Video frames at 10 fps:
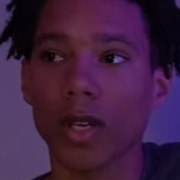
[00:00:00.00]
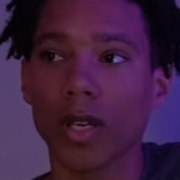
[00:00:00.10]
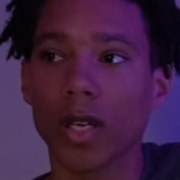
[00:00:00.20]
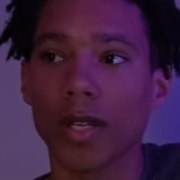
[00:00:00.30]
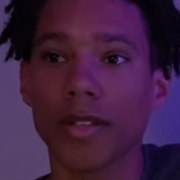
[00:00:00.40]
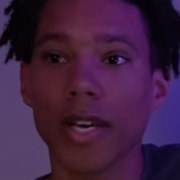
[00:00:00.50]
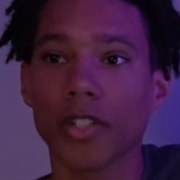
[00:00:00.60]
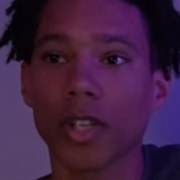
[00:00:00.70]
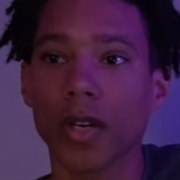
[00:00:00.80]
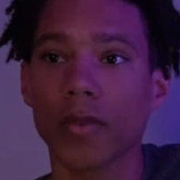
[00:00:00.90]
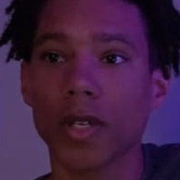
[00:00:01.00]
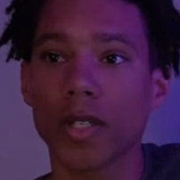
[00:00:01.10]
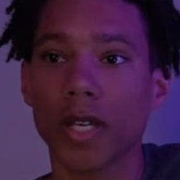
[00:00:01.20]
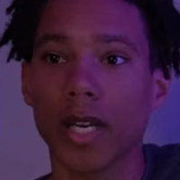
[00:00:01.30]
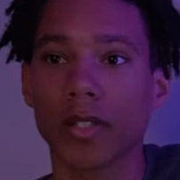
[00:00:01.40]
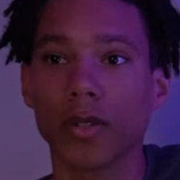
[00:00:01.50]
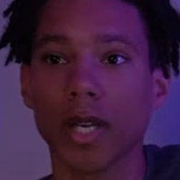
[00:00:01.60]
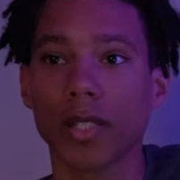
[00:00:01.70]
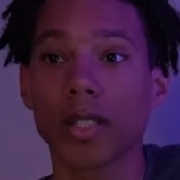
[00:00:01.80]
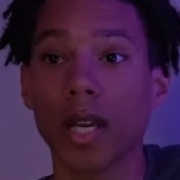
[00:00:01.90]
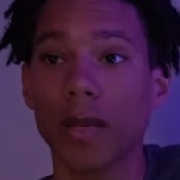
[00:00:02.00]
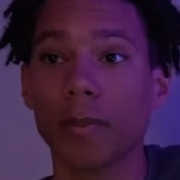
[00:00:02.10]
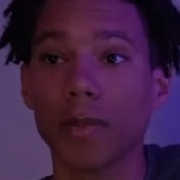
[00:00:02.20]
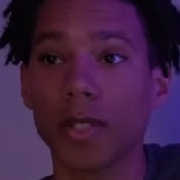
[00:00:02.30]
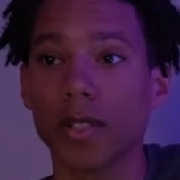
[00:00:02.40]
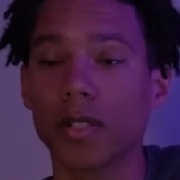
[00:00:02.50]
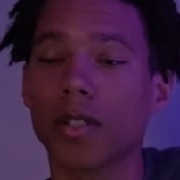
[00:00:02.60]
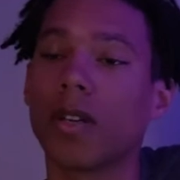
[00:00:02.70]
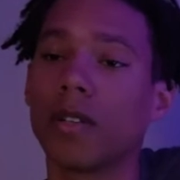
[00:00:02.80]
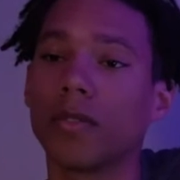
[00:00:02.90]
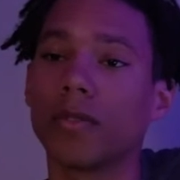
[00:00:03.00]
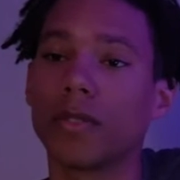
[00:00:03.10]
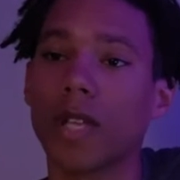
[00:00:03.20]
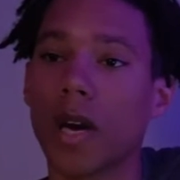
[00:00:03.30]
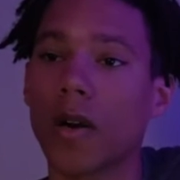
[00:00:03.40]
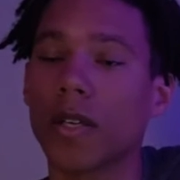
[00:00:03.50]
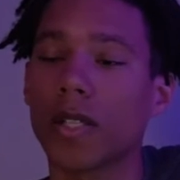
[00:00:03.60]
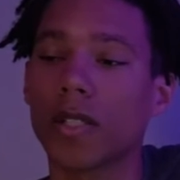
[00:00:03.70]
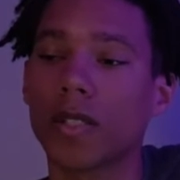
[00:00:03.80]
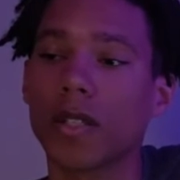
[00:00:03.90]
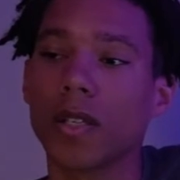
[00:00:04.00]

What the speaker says: in that genre, and I do like type beats of that artist.